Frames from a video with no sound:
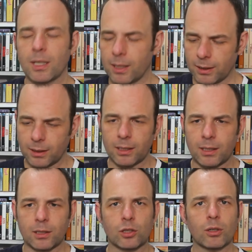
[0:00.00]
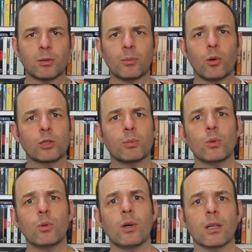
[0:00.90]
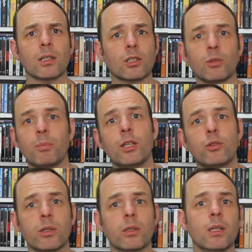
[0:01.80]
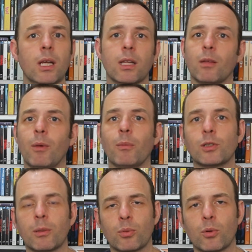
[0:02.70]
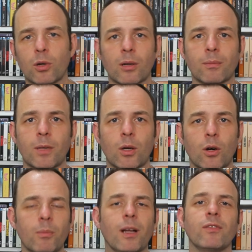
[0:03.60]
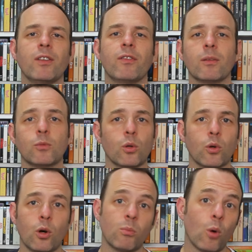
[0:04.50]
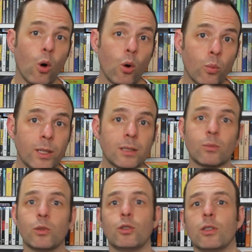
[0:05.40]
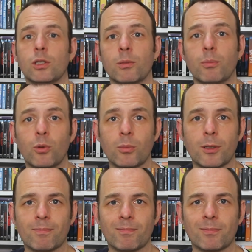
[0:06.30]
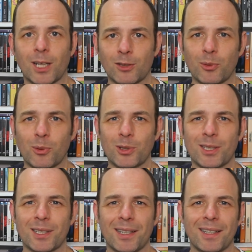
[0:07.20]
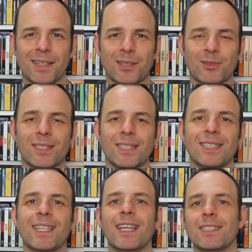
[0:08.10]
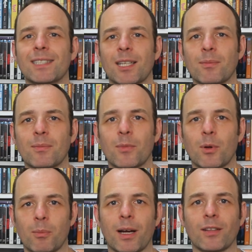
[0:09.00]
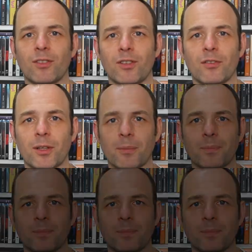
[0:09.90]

And in the description box below are links to Patreon, the membership program, or manvfilm.com. All ways in which you can support me. Thanks for watching, and I'll see you next time on Man V Film.